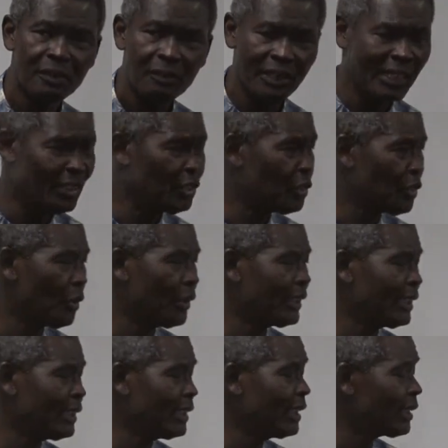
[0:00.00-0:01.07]
When you
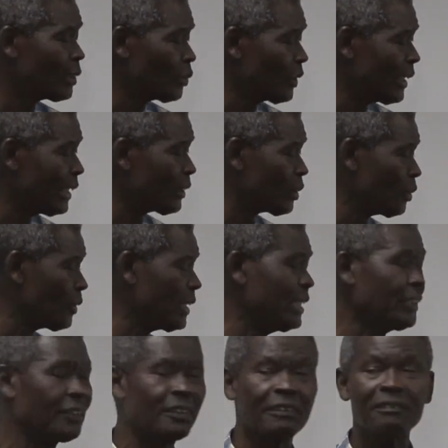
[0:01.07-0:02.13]
don't need to eat, you
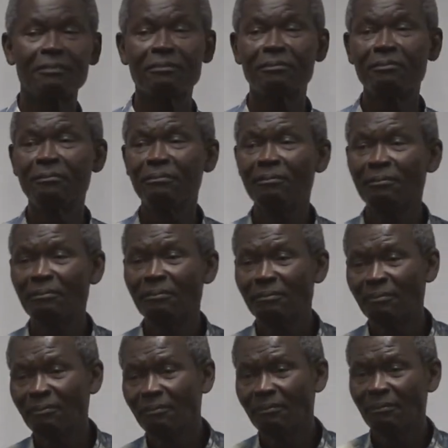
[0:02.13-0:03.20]
eat.
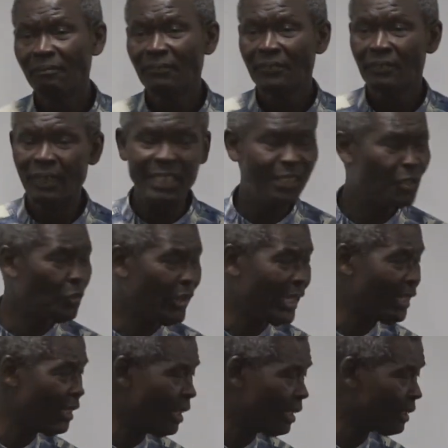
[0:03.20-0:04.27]
When you
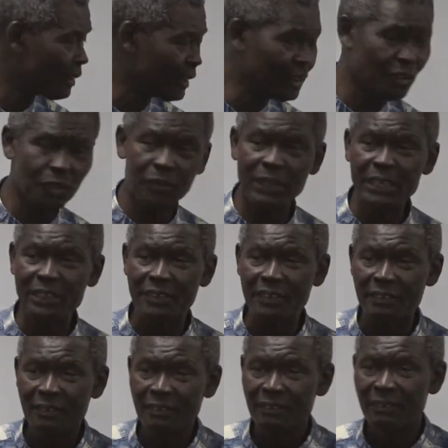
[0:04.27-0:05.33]
ain't hungry, you eat.
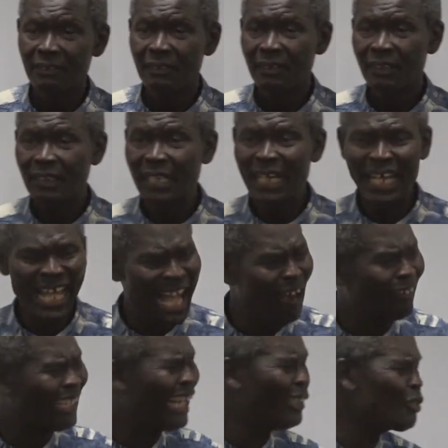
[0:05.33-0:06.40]
Now,
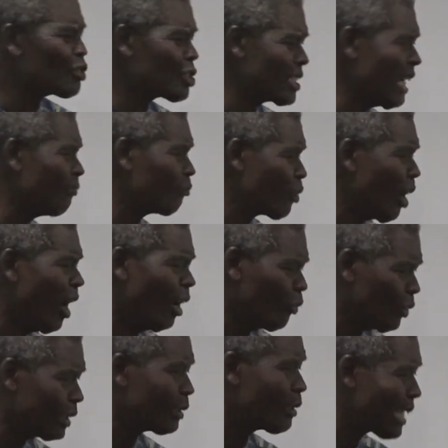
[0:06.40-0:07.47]
how can you serve
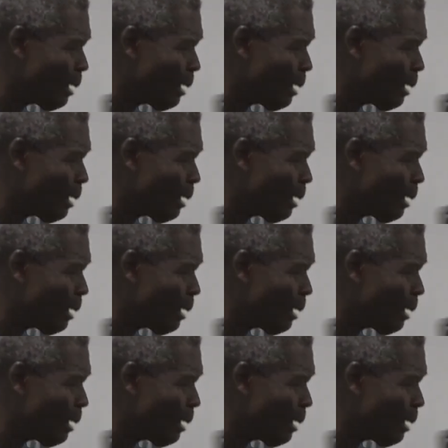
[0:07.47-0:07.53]
God with